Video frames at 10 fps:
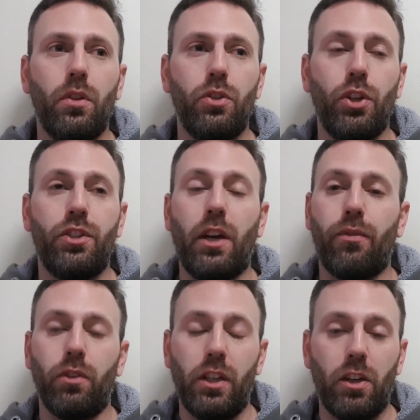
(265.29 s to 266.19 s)
You're
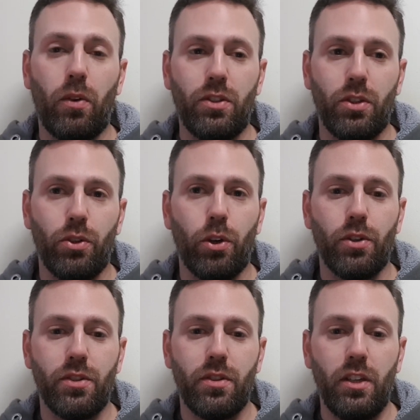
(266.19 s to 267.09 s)
definitely going to
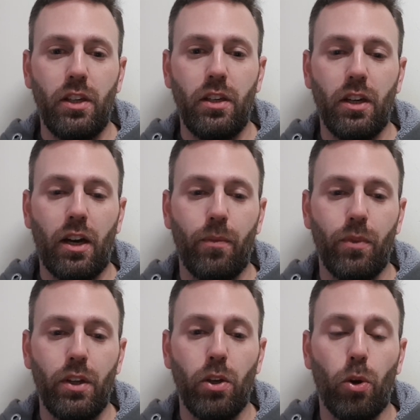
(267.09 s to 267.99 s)
notice the
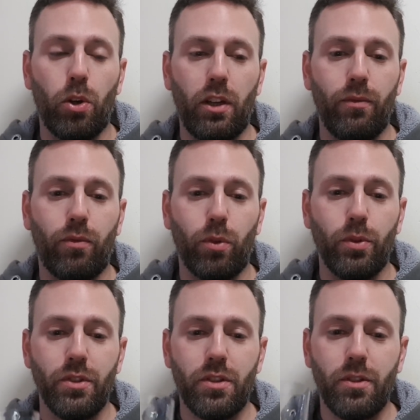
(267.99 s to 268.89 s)
um, the oak
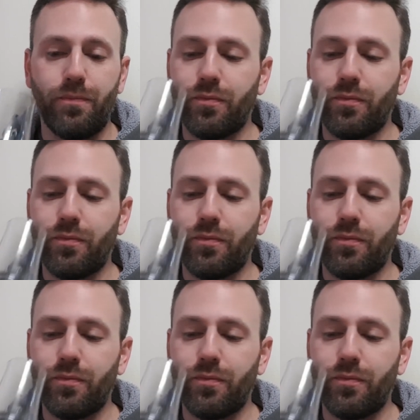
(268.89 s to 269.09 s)
influence.